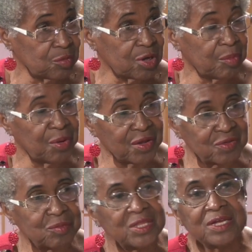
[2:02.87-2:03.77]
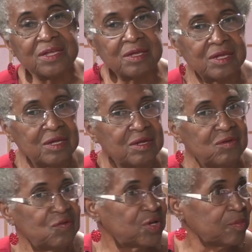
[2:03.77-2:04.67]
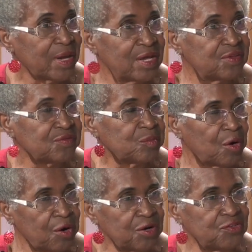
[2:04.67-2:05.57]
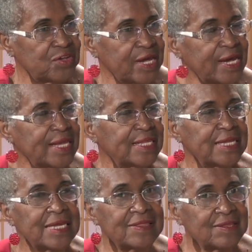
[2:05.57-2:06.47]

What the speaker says: approximately 40 miles from Archer, and it's